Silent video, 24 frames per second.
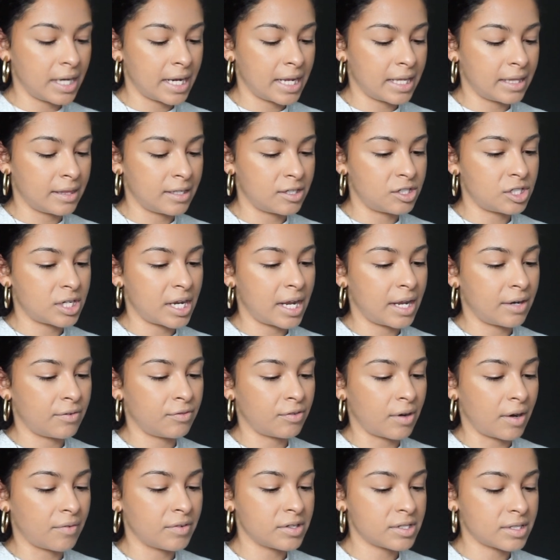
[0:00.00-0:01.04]
in the shade
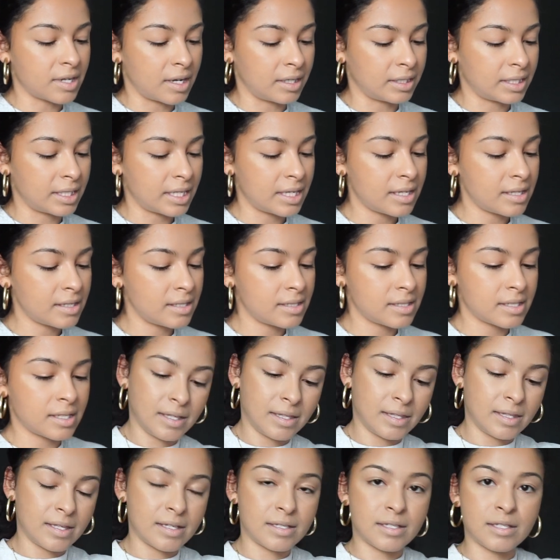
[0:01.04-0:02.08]
Forever Sunkissed.
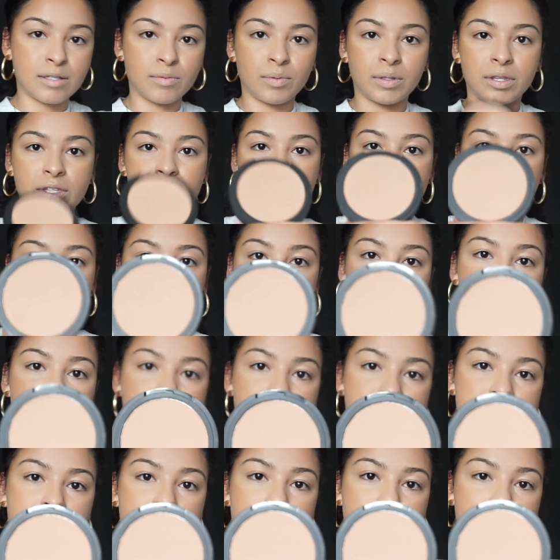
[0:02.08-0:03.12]
This is what the shade
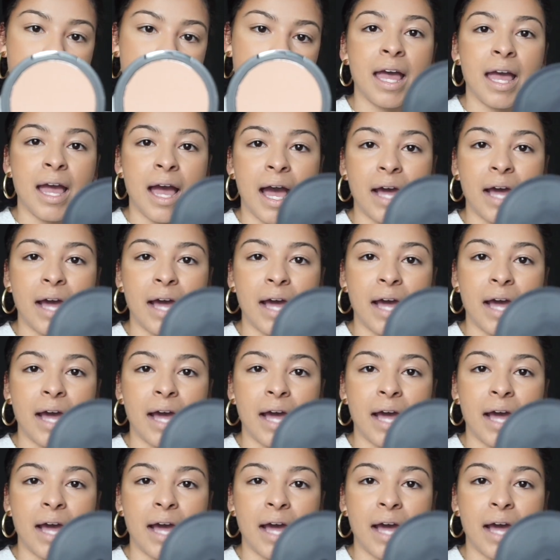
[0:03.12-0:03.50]
looks like.